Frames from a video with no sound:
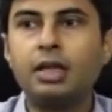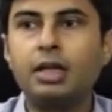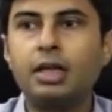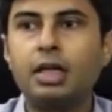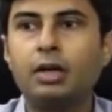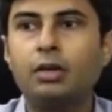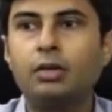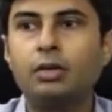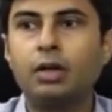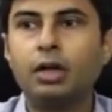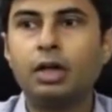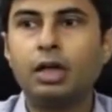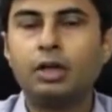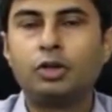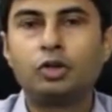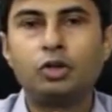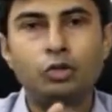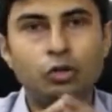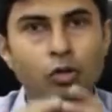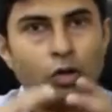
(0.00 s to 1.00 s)
Now,
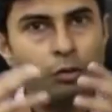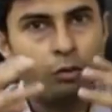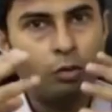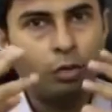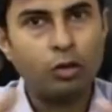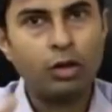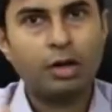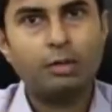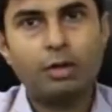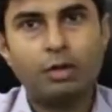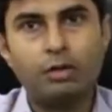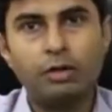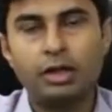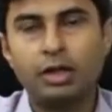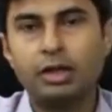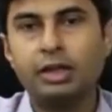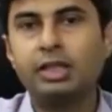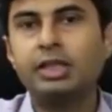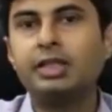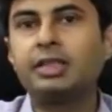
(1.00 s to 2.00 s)
to know more
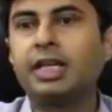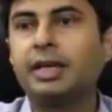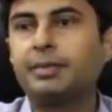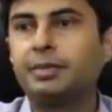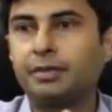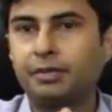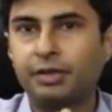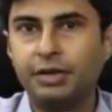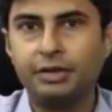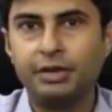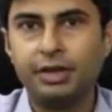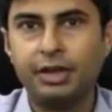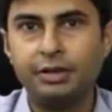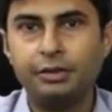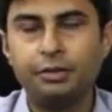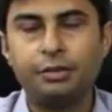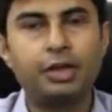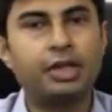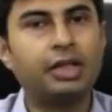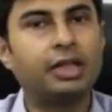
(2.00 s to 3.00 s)
about these types of
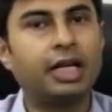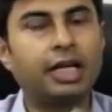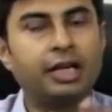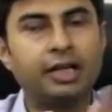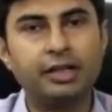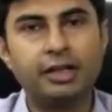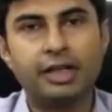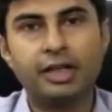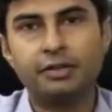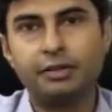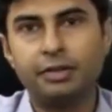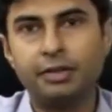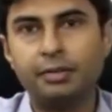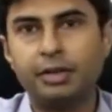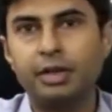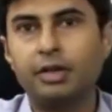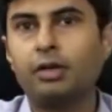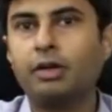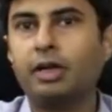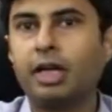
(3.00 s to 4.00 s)
injuries, you can get in touch with me.